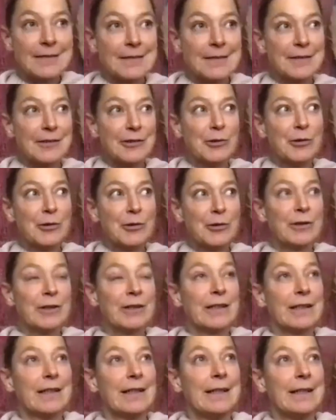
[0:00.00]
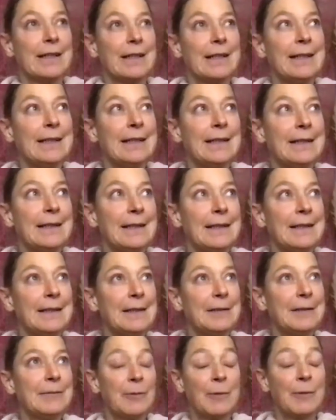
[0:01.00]
sure.
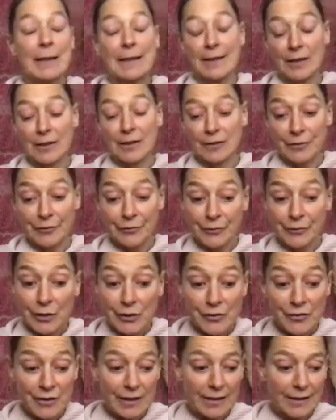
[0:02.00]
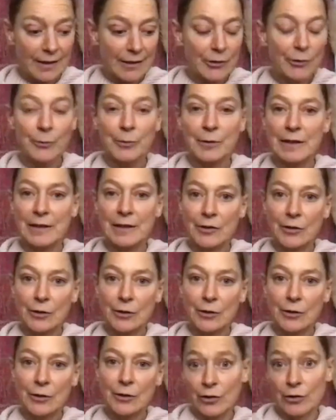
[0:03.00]
Well, the first thing I already taught
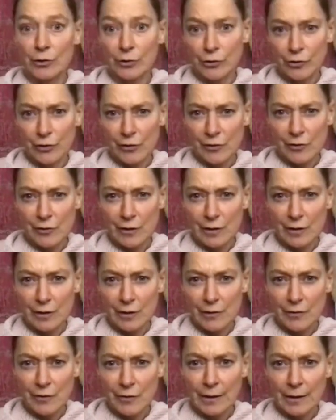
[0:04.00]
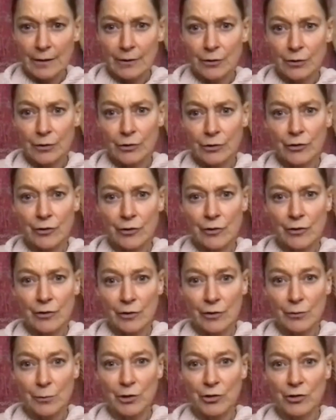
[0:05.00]
is consciousness. Consciousness,
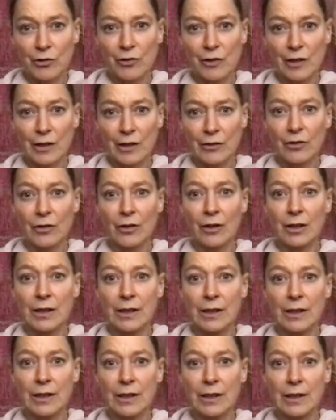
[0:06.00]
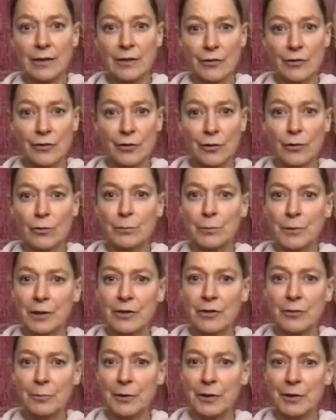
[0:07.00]
which is actually so
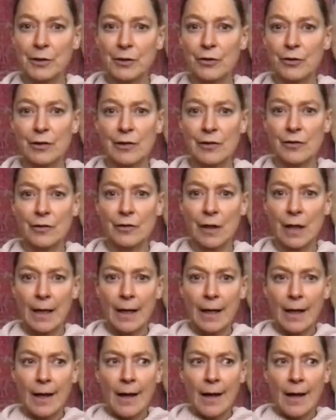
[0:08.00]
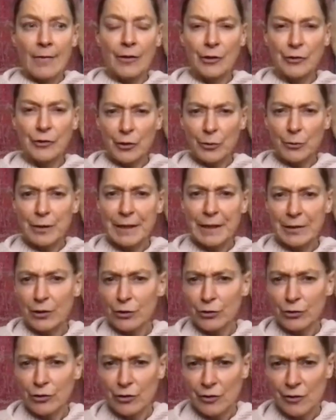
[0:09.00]
much, because it's not only
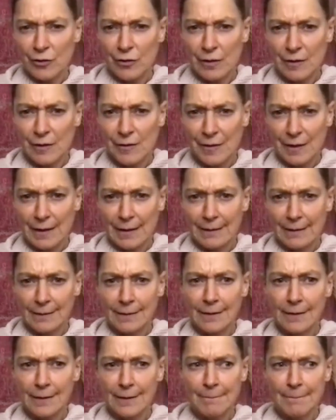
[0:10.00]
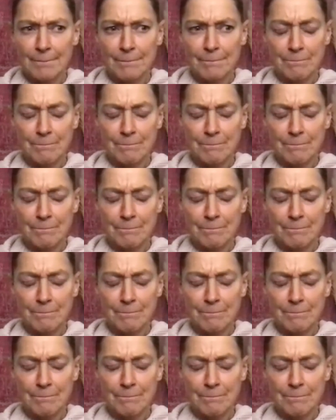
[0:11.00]
consciousness in the